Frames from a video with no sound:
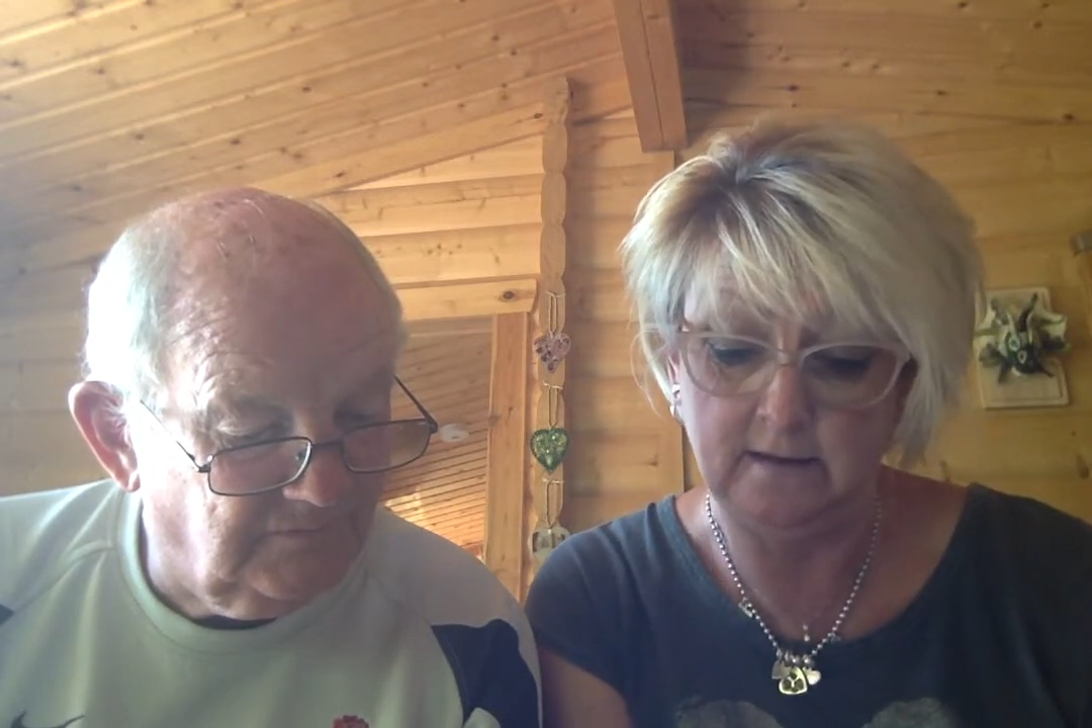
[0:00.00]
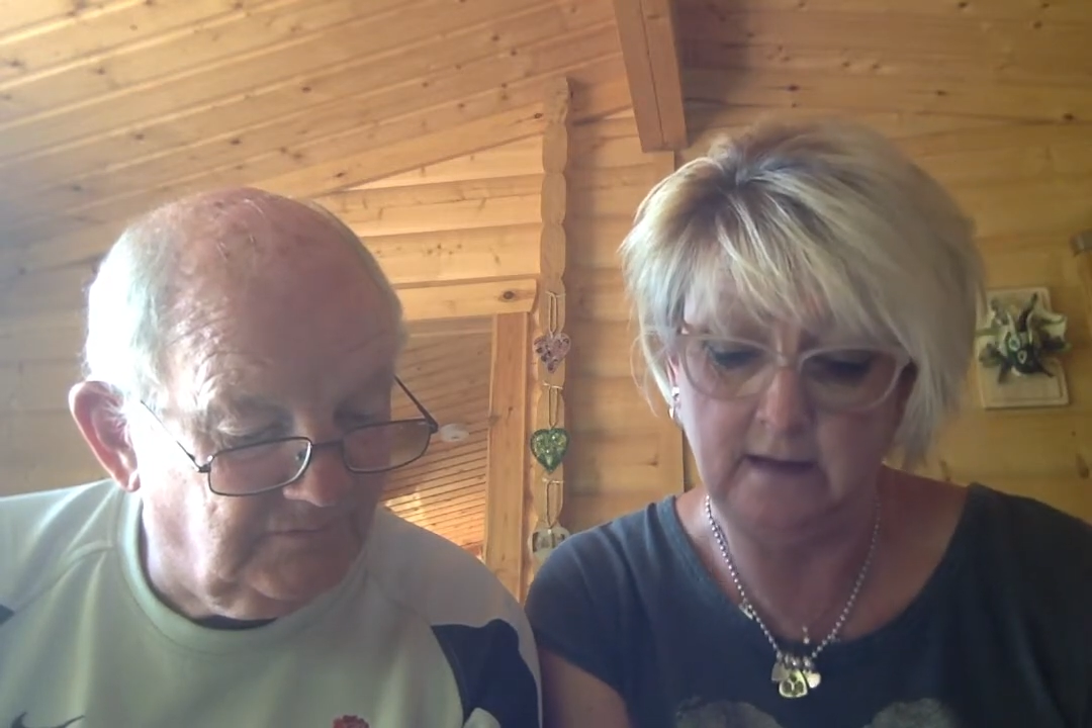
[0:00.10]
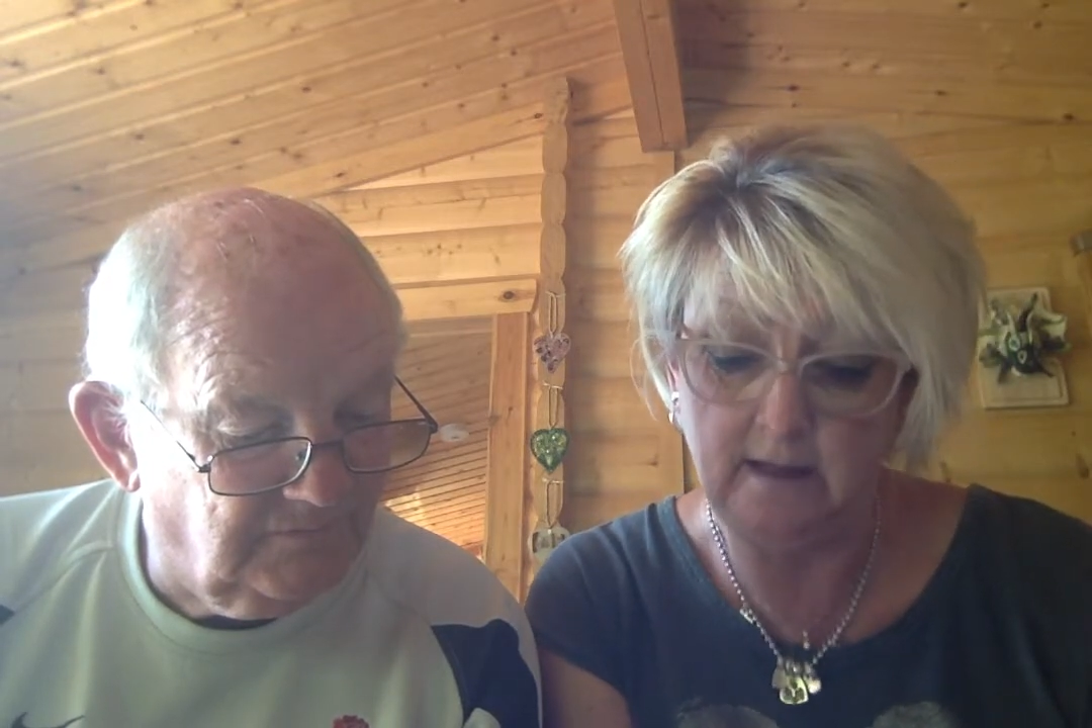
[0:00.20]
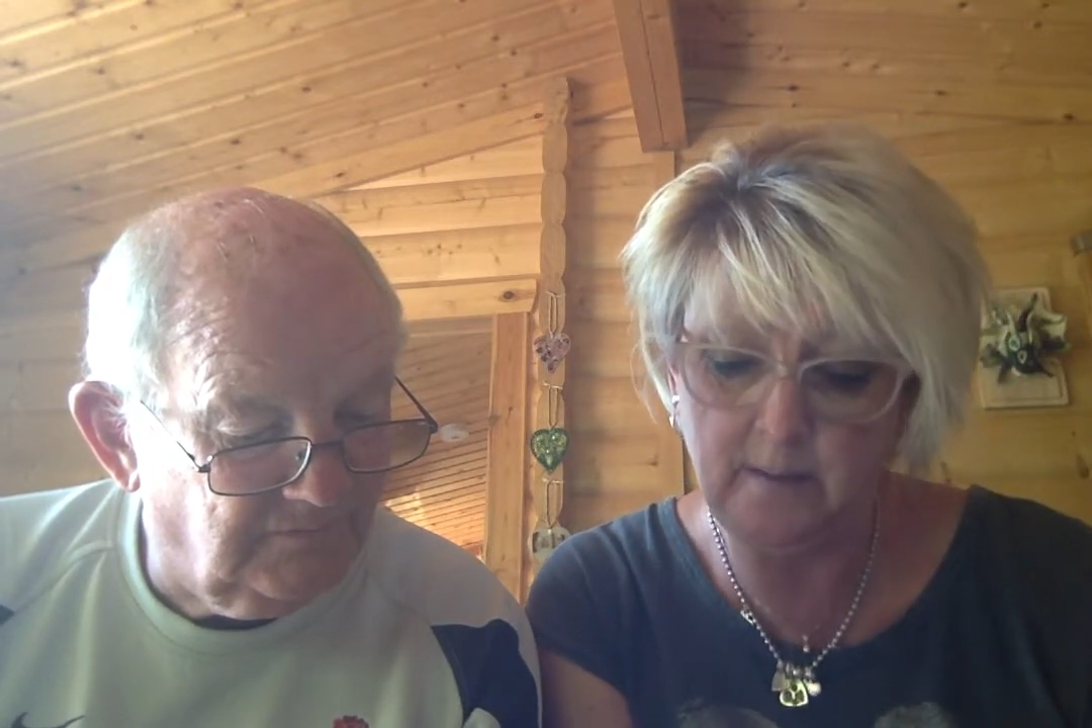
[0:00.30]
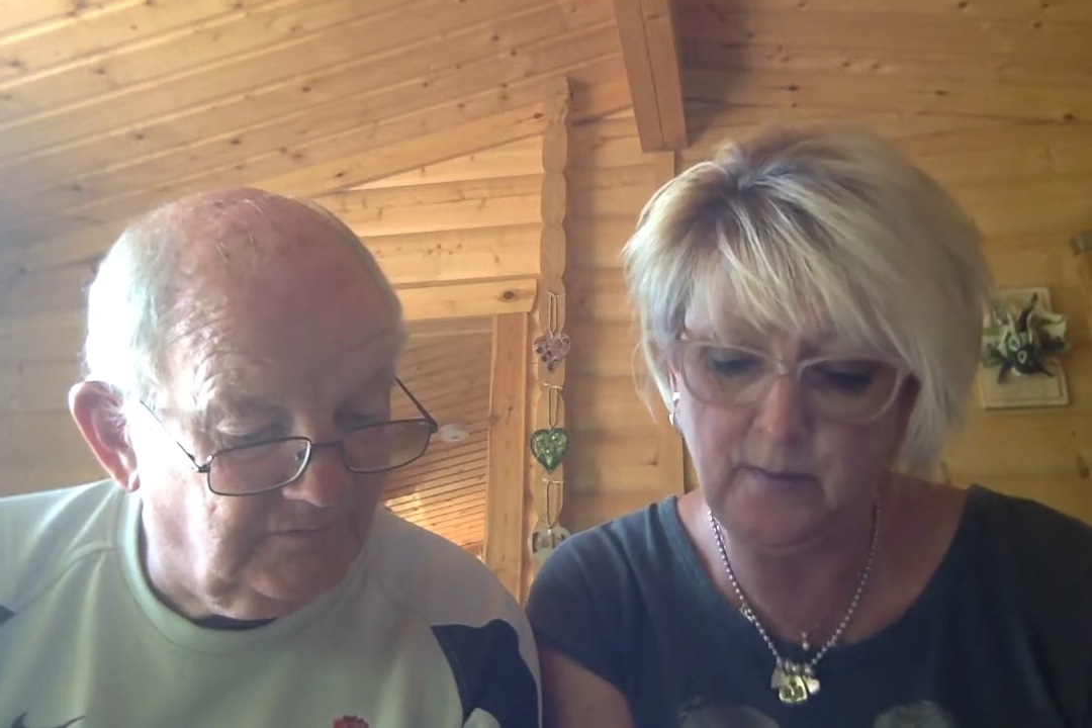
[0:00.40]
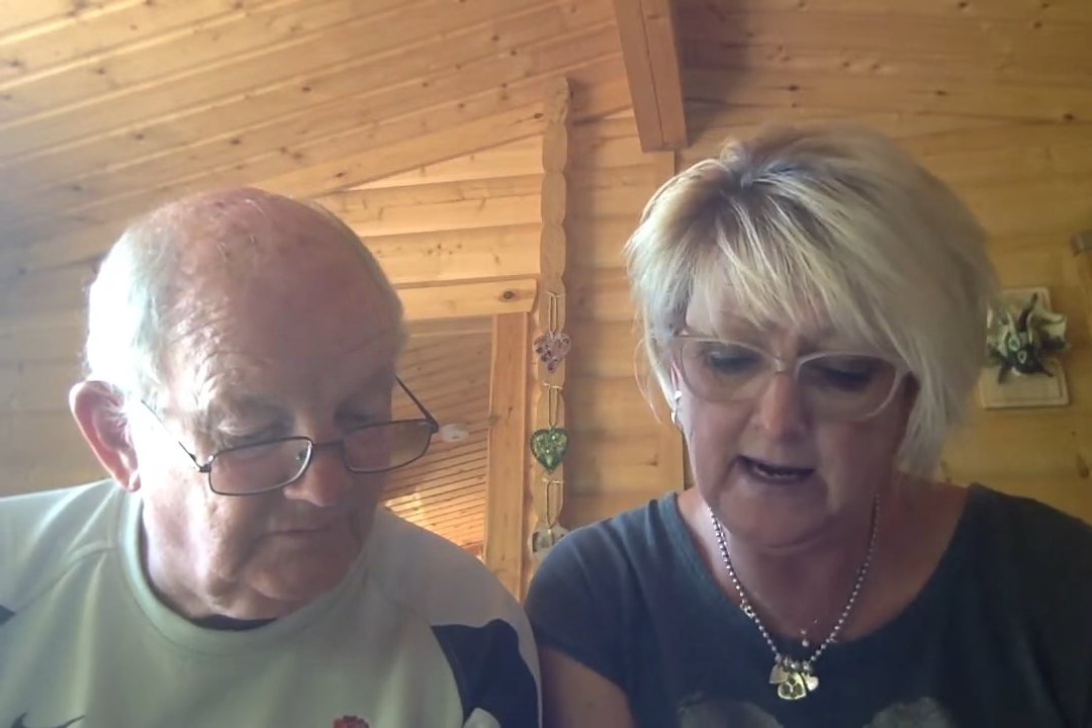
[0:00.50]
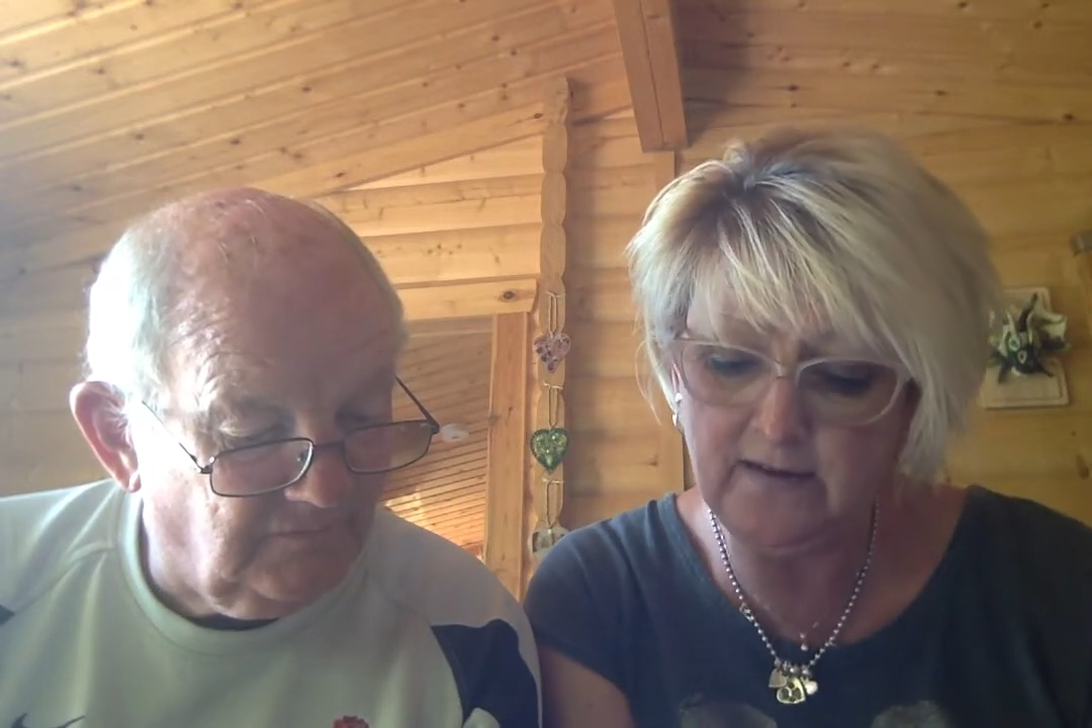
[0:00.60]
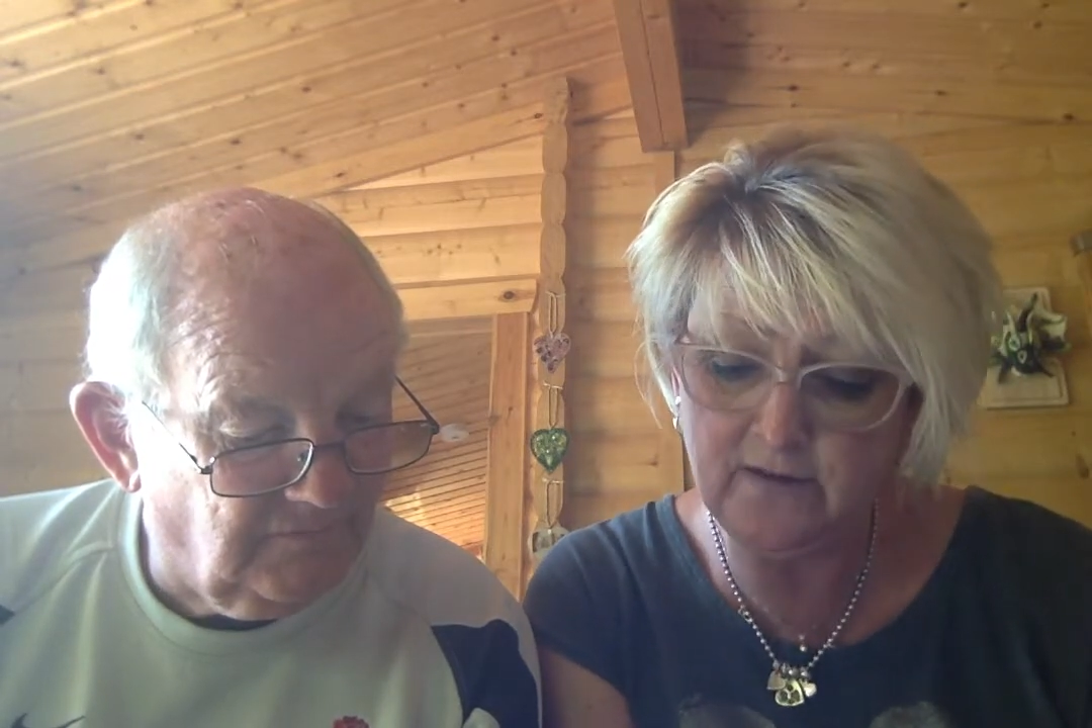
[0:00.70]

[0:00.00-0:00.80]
And the brave